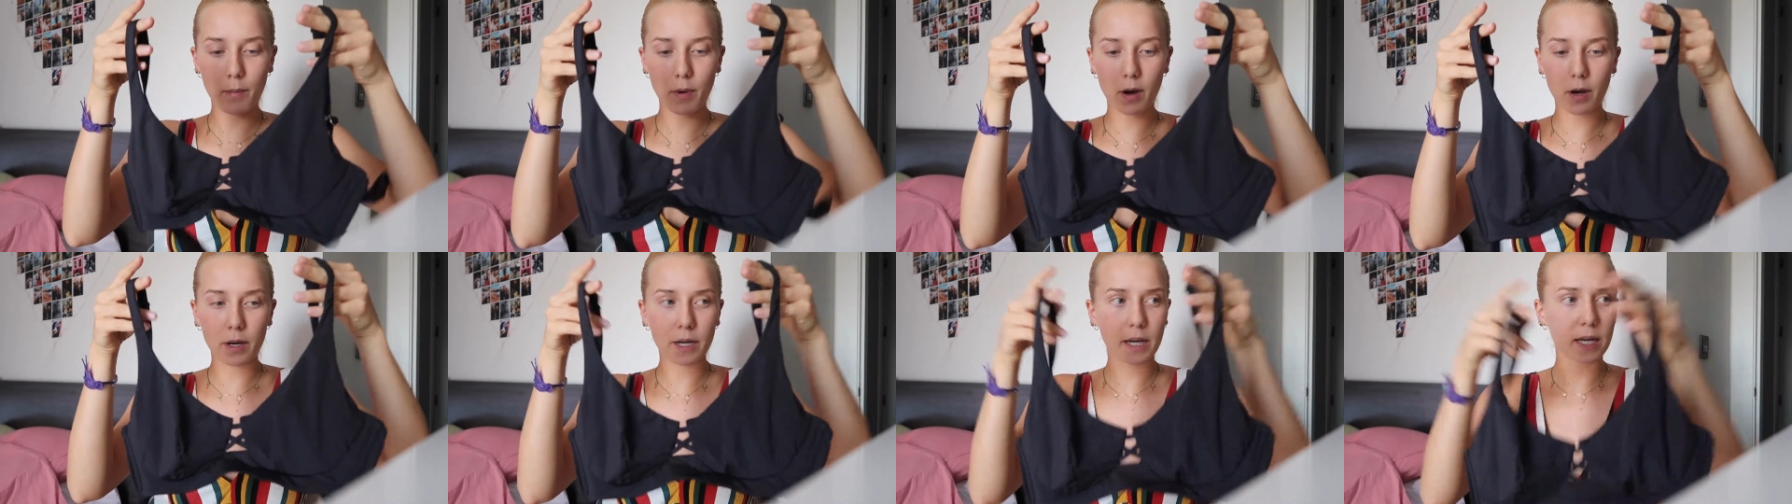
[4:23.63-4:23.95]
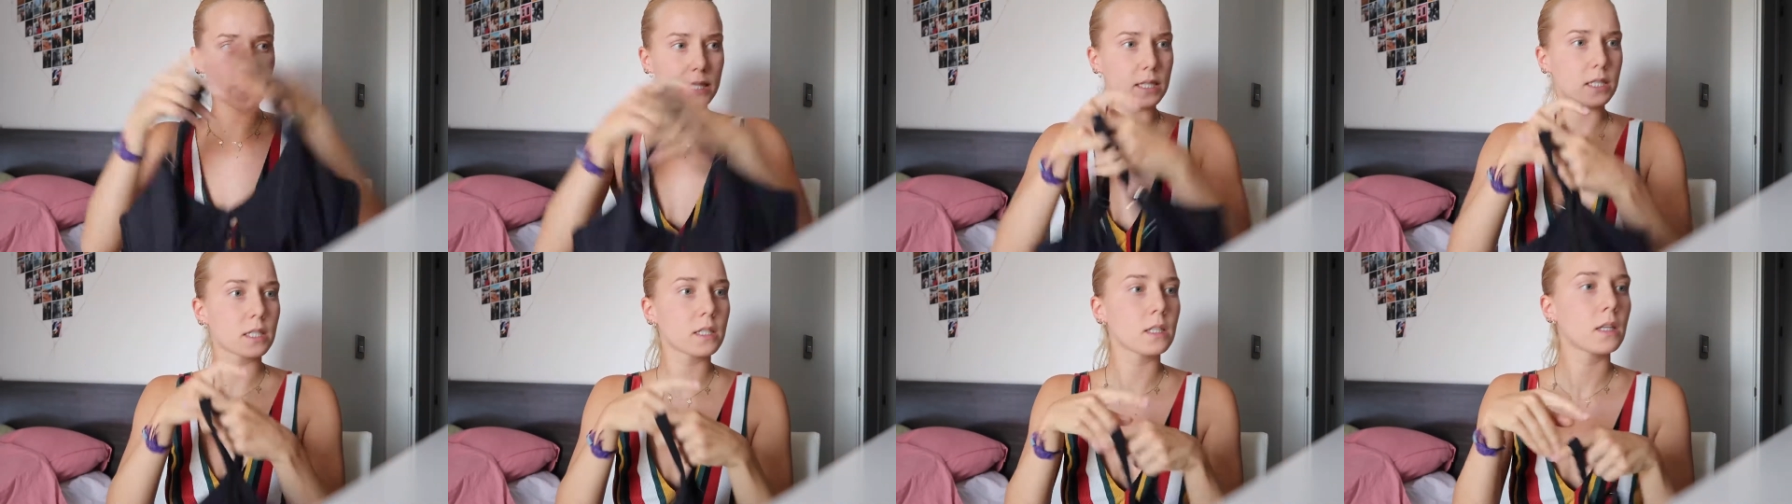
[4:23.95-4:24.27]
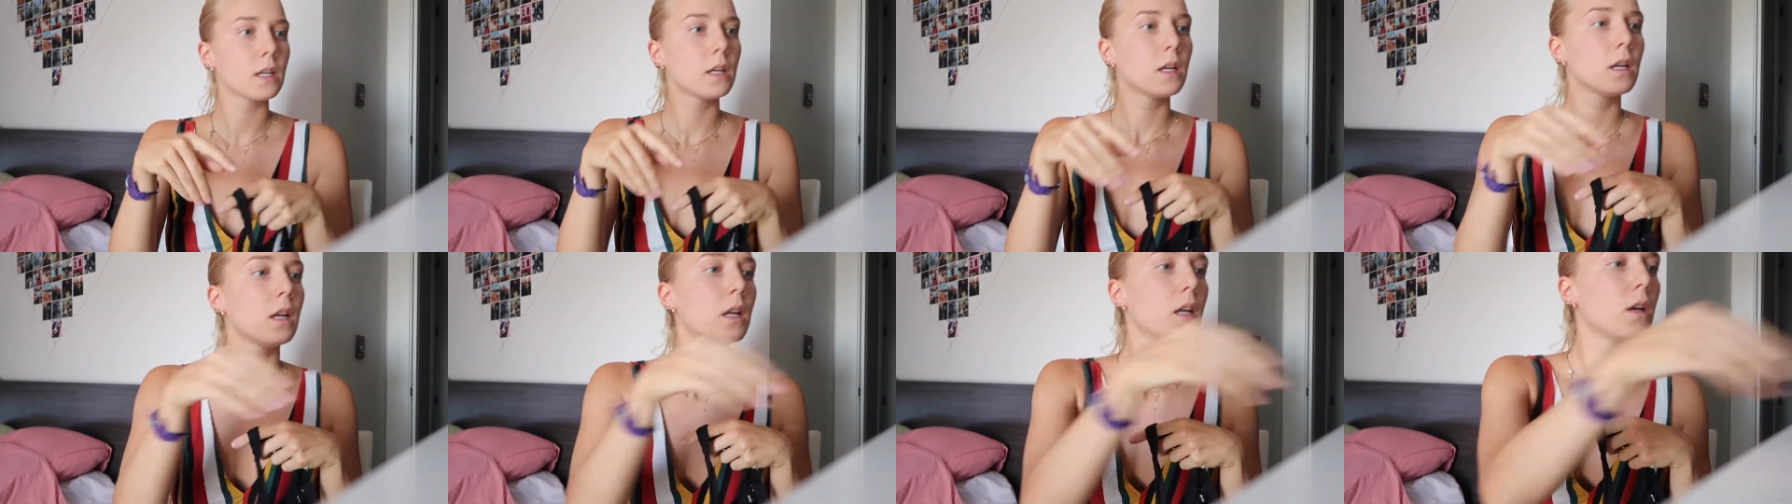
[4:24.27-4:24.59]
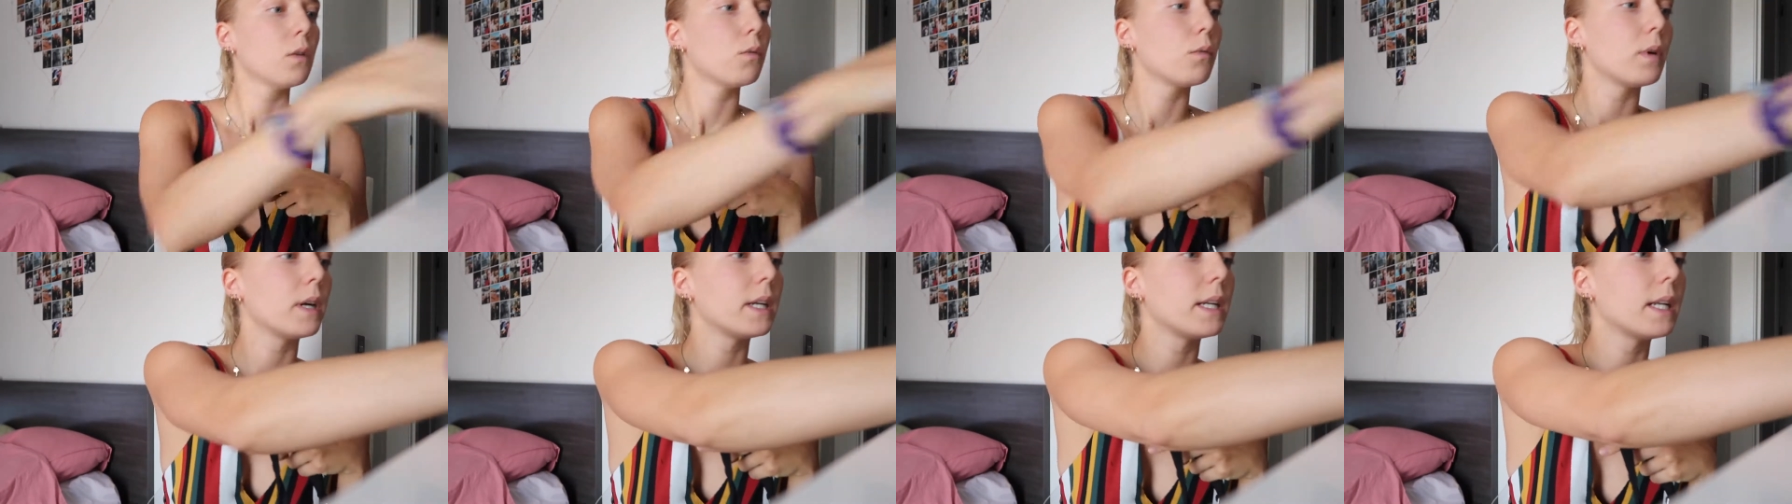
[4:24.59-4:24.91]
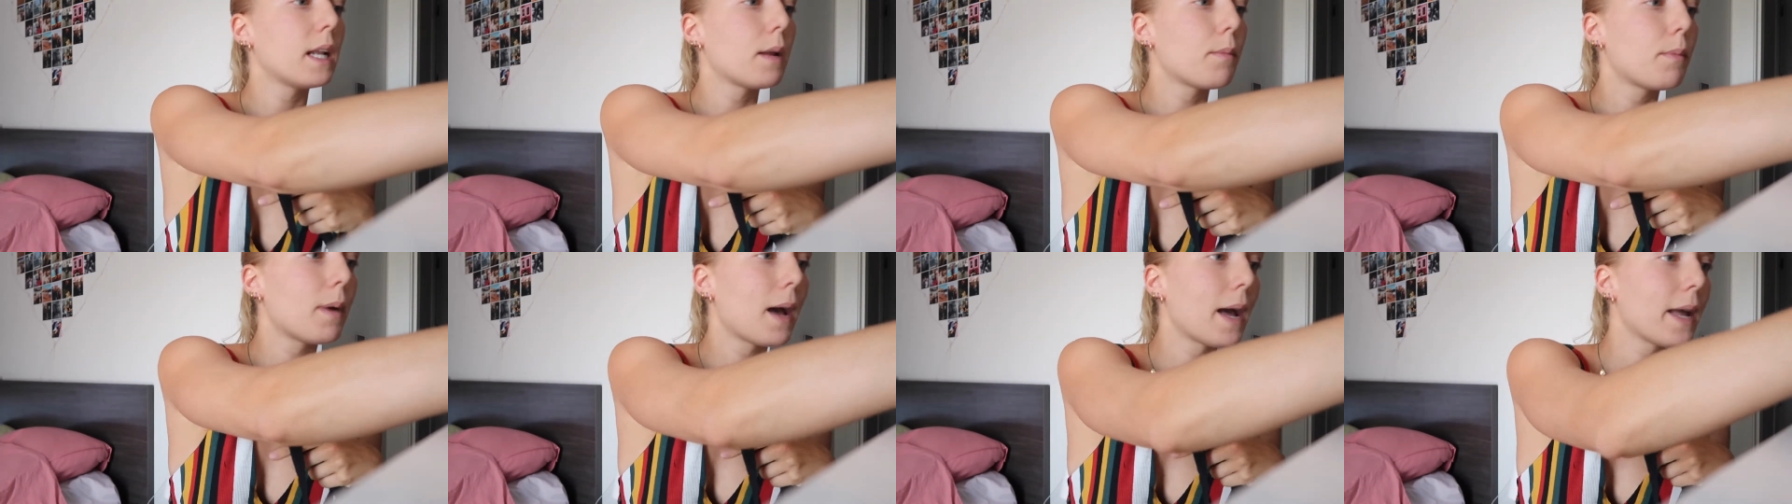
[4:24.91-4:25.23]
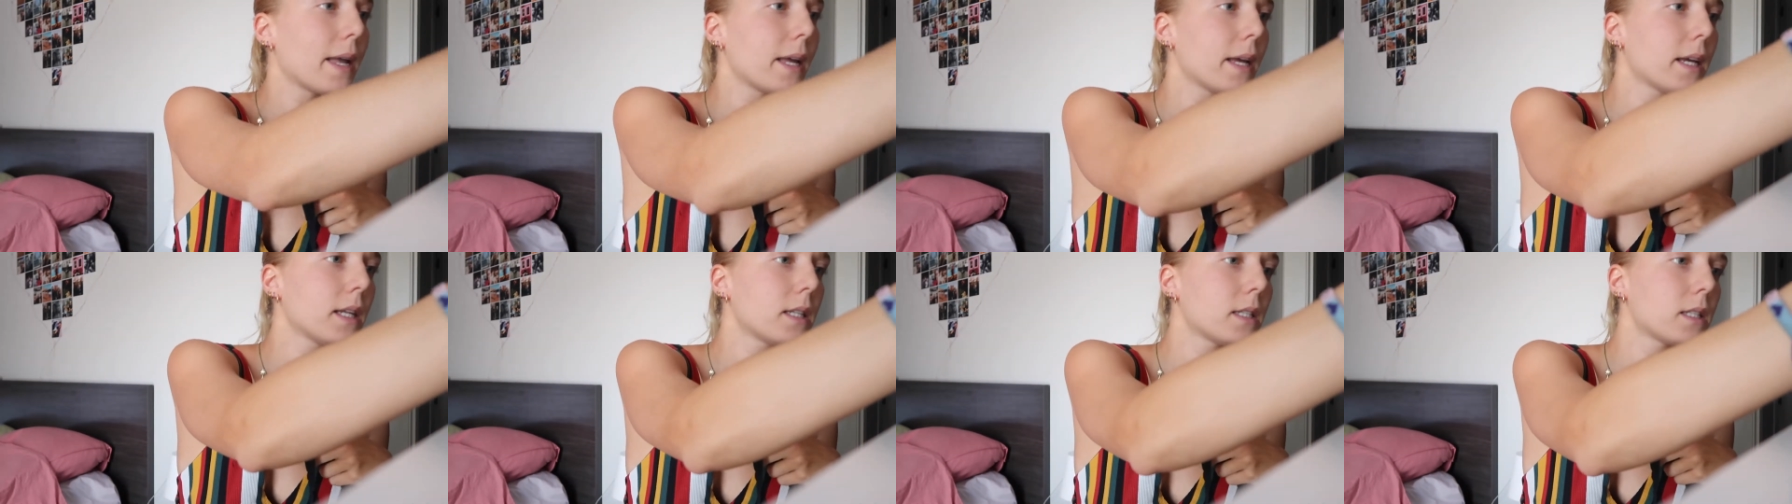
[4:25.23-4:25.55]
bought it where did I
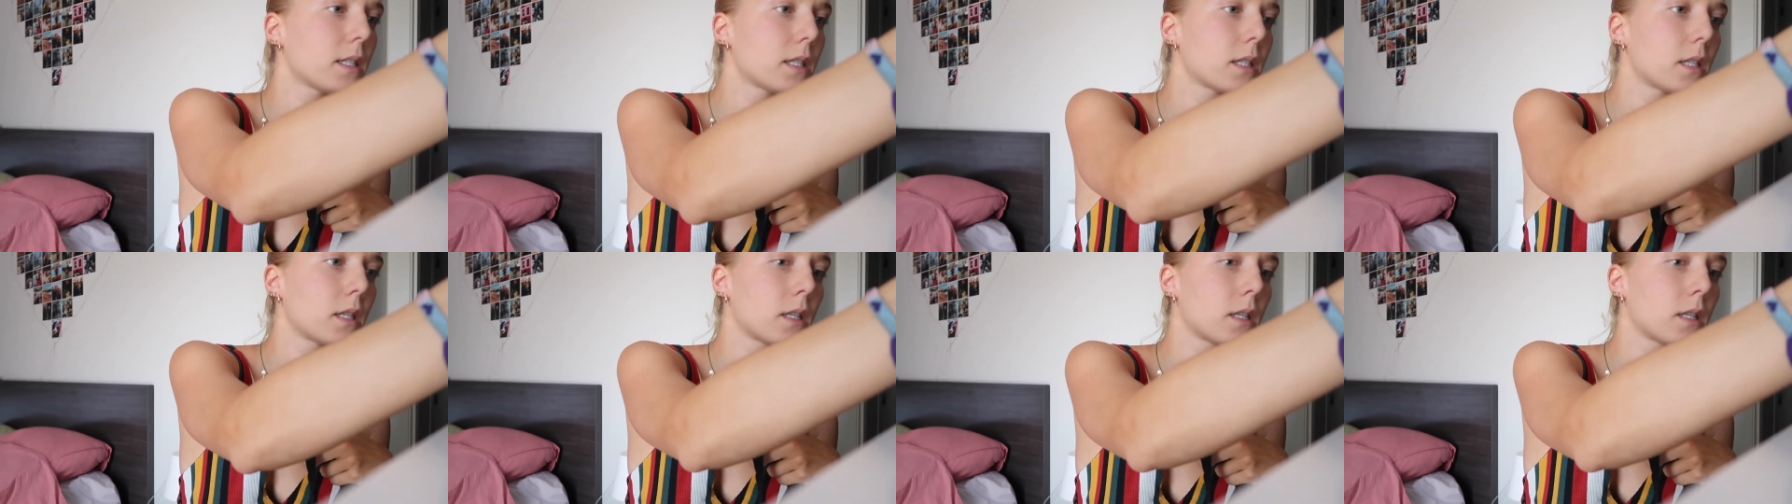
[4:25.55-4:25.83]
buy it?